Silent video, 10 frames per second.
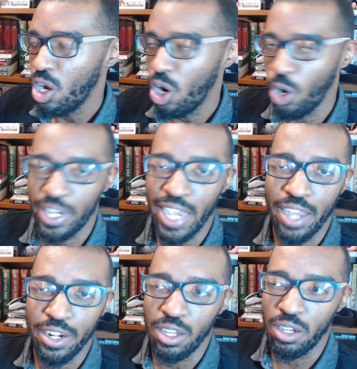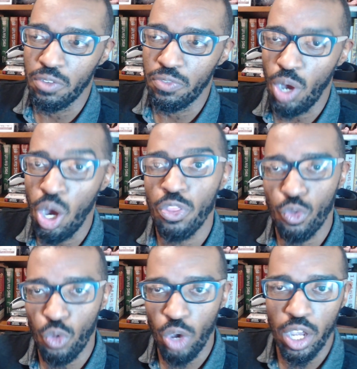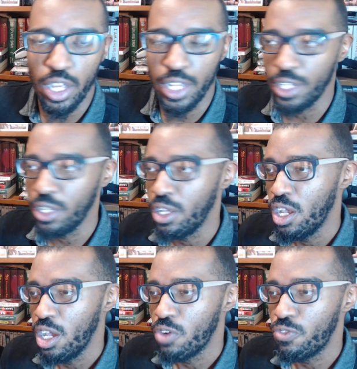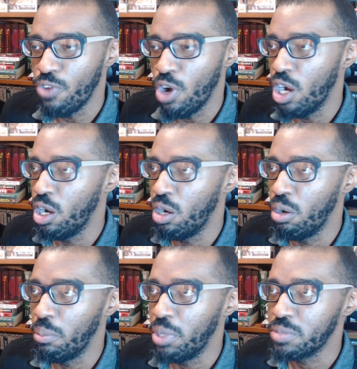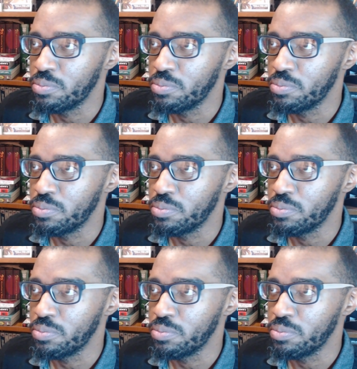are kind of on the run from